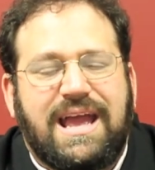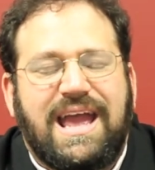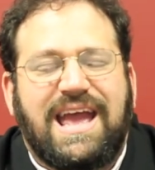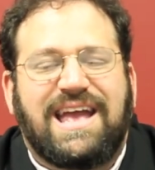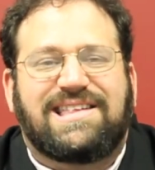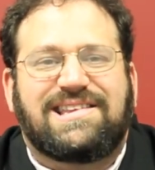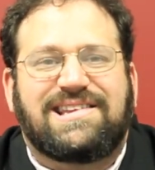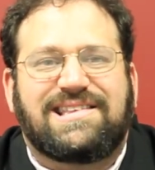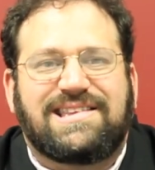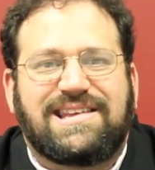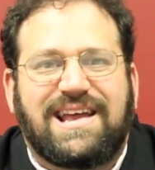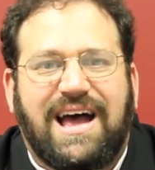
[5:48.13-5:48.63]

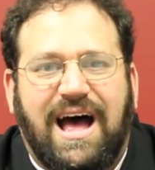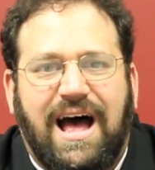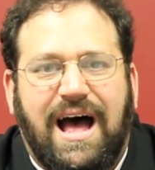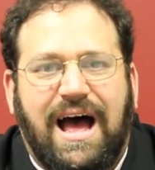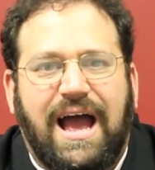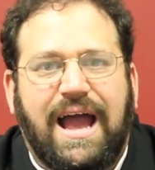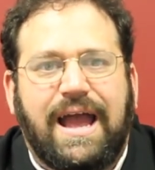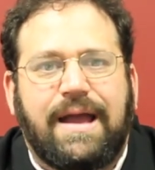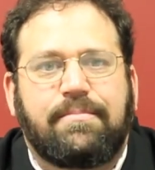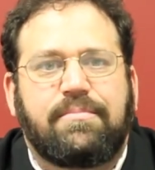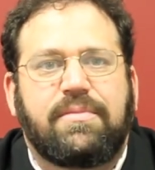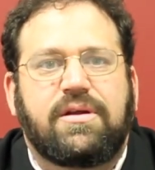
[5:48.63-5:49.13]
It's
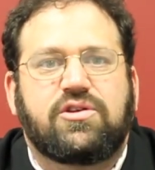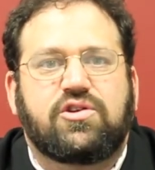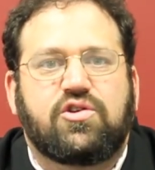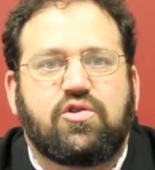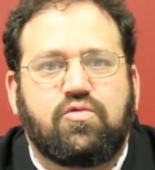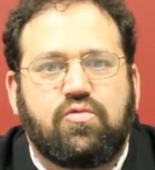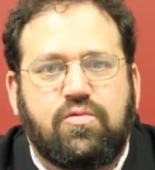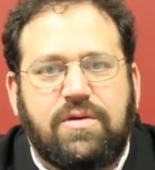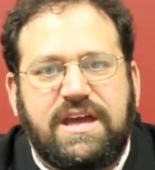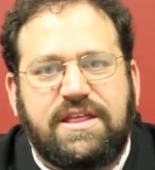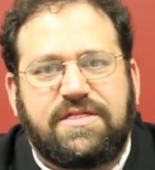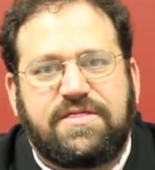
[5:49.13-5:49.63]
time
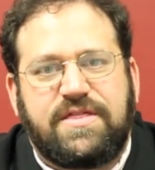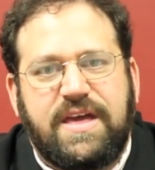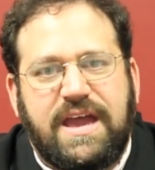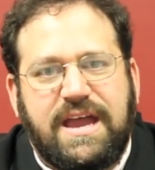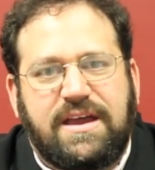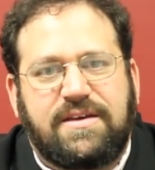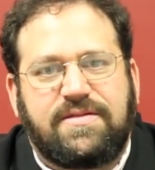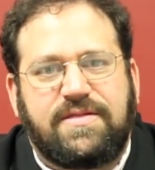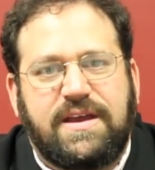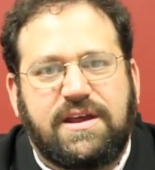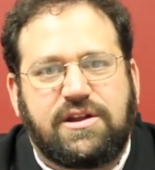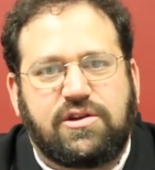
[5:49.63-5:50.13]
to
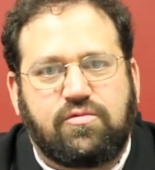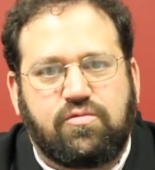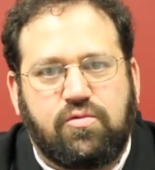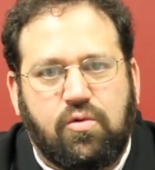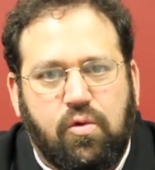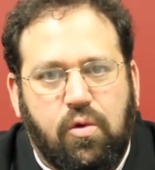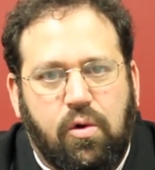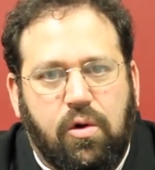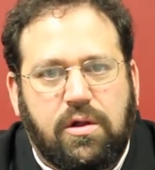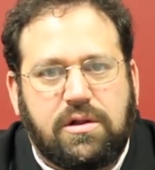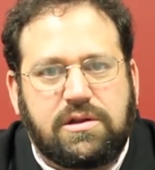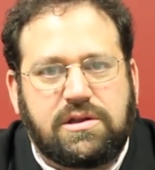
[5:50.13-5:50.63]
rethink these
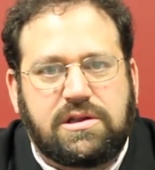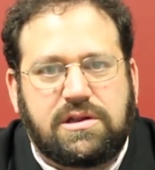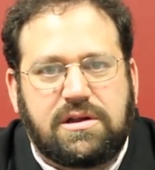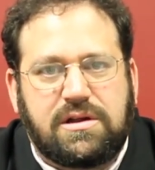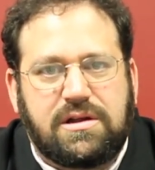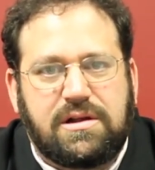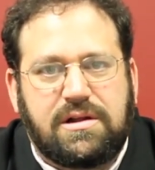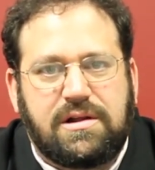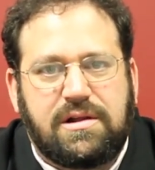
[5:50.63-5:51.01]
rules.